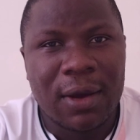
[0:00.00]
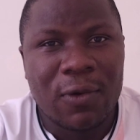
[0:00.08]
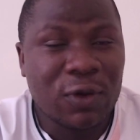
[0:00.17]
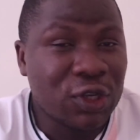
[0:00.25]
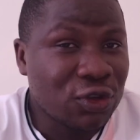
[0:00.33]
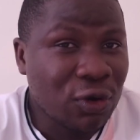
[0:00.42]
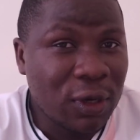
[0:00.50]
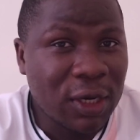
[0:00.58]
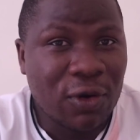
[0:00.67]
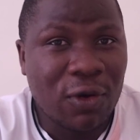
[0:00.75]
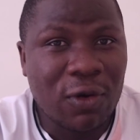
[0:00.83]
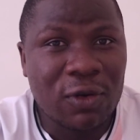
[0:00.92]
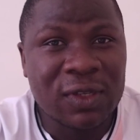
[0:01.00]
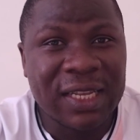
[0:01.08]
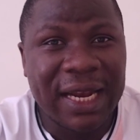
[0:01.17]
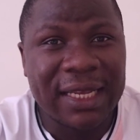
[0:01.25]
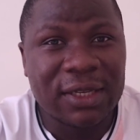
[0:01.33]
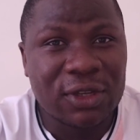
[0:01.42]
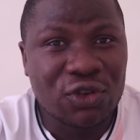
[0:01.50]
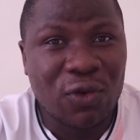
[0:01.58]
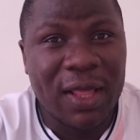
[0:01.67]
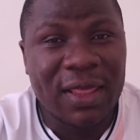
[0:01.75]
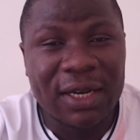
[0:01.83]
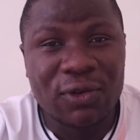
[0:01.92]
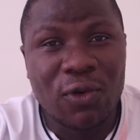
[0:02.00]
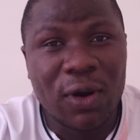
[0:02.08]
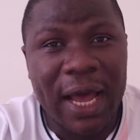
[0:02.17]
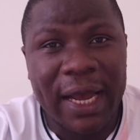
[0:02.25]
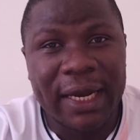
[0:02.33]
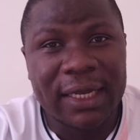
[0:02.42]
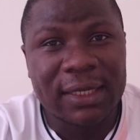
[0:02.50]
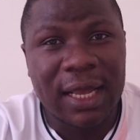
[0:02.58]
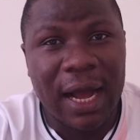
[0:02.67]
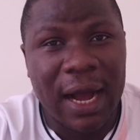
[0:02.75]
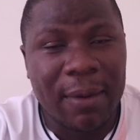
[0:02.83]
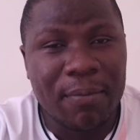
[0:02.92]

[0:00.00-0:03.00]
We saw Nico Gonzalez score that goal against